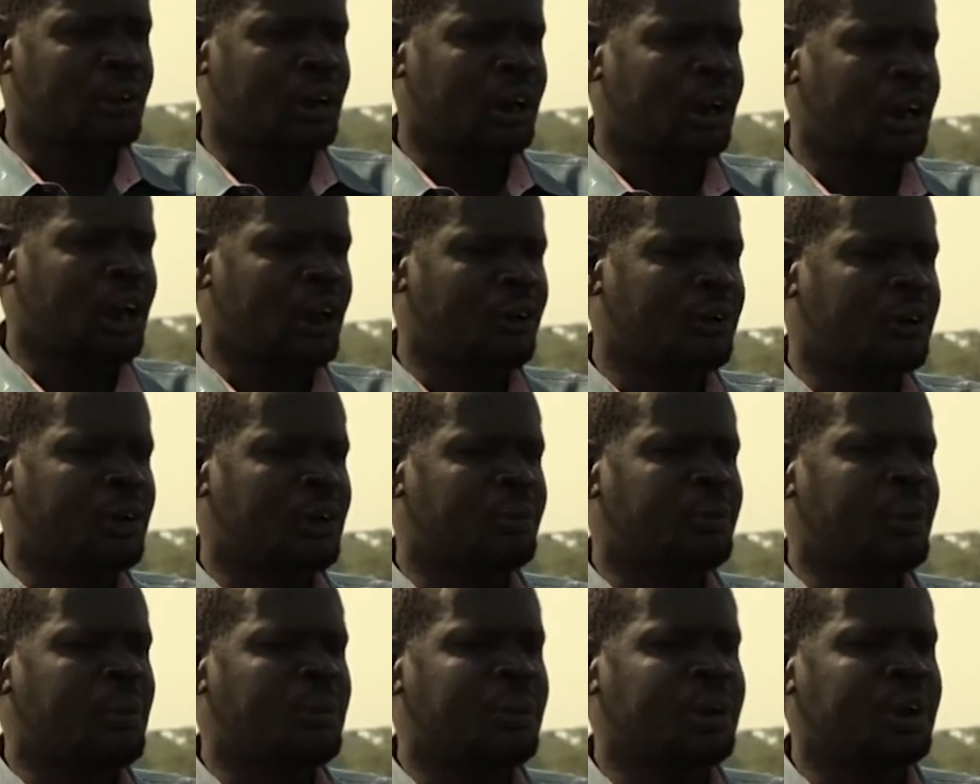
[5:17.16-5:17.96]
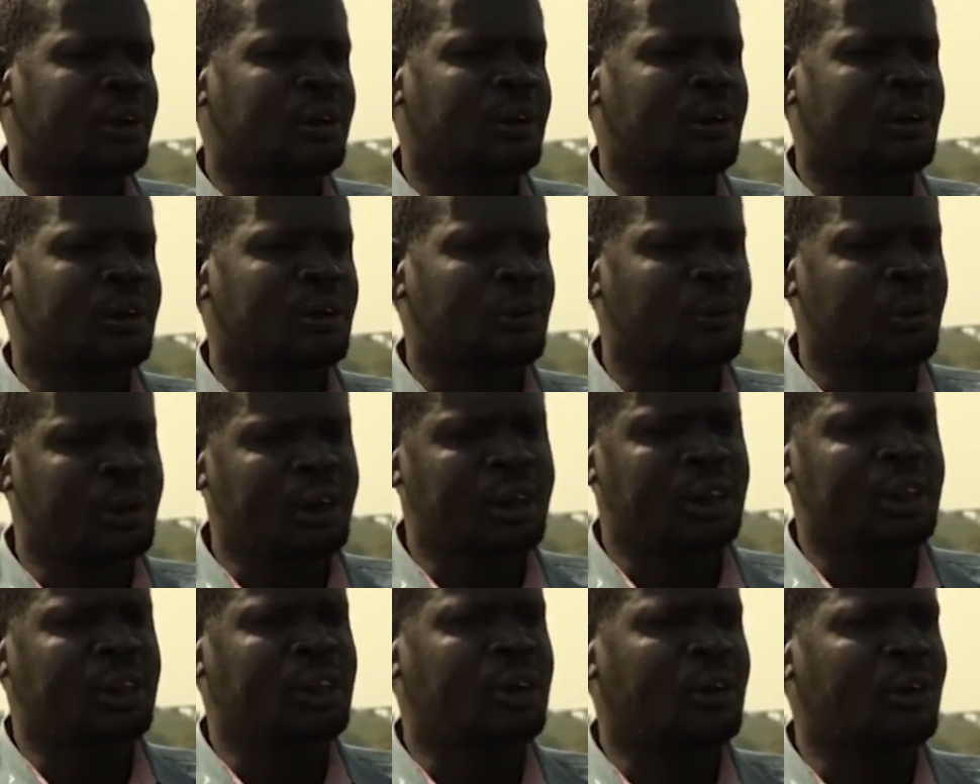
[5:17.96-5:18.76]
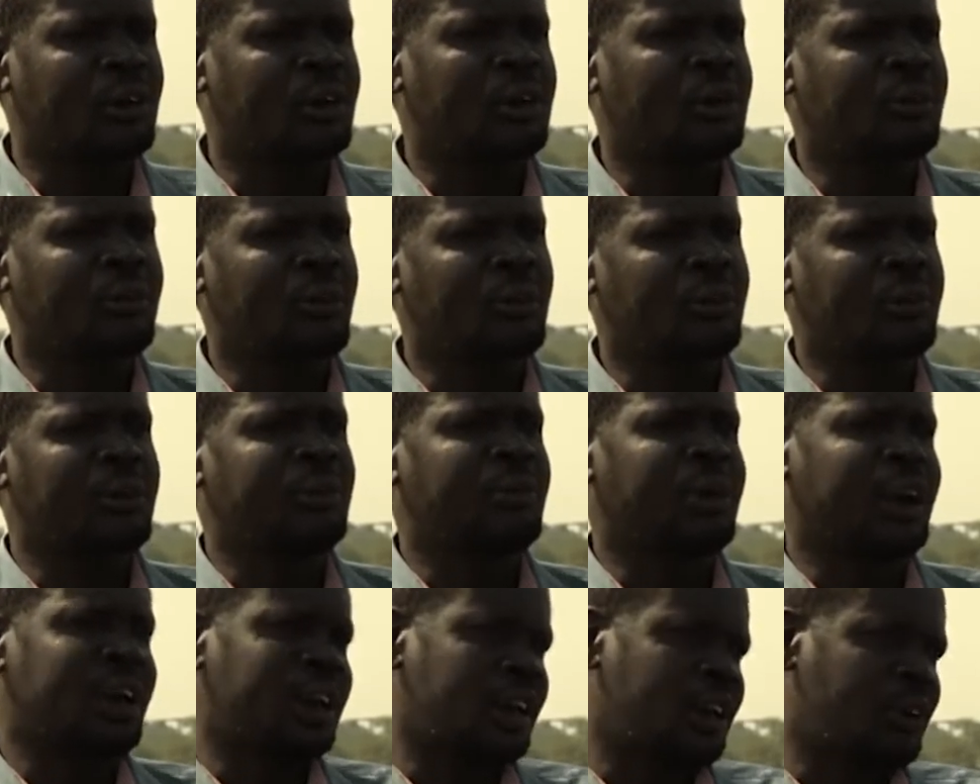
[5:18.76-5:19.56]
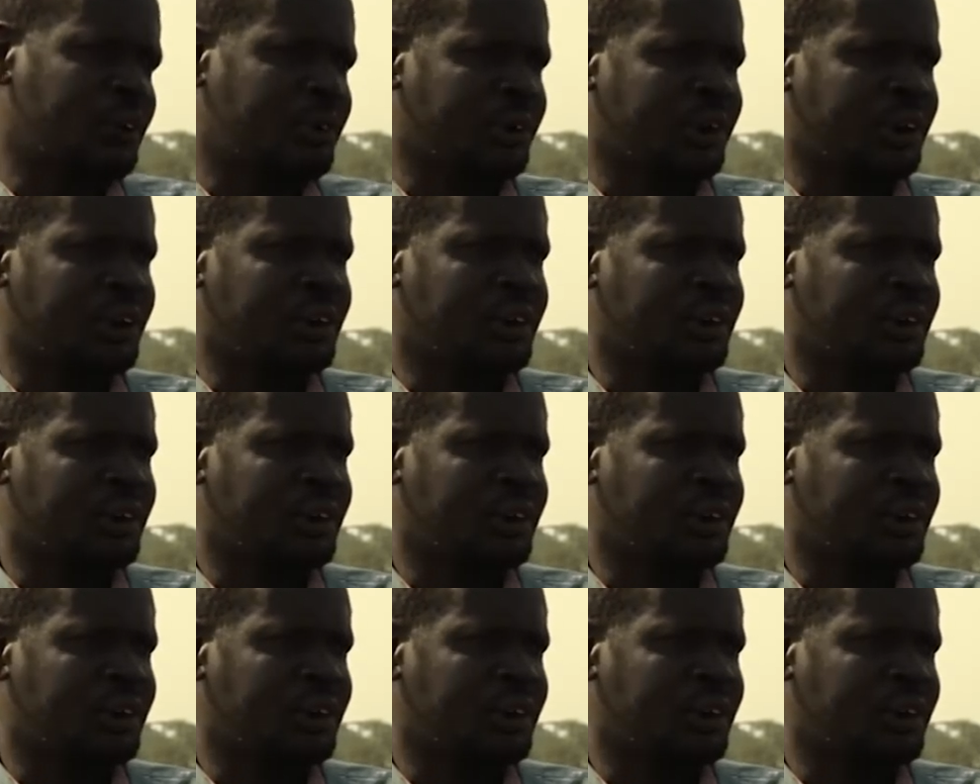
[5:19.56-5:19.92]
announce to the public which date are going to be open by next week.